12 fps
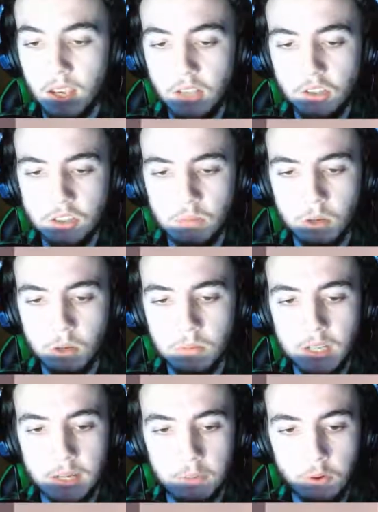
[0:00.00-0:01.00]
In just a
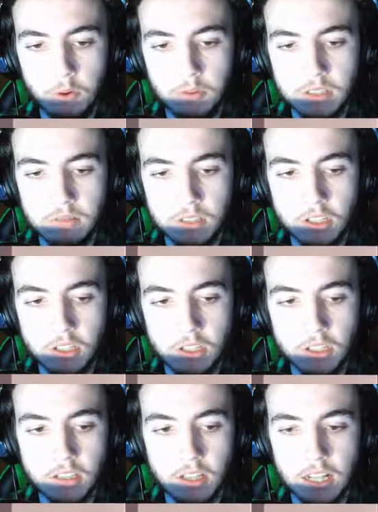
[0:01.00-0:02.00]
moment, I'm already
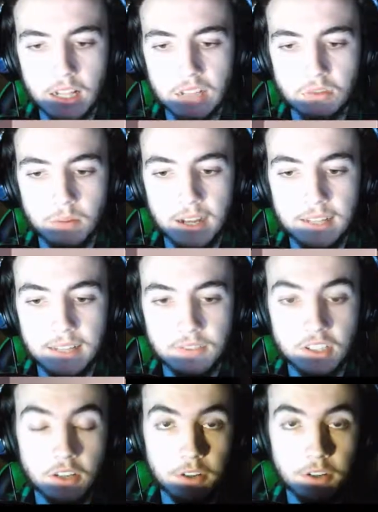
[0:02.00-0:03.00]
returning to the classroom where I
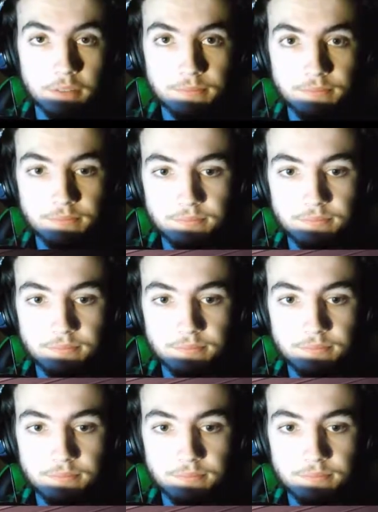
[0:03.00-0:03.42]
left Sayori.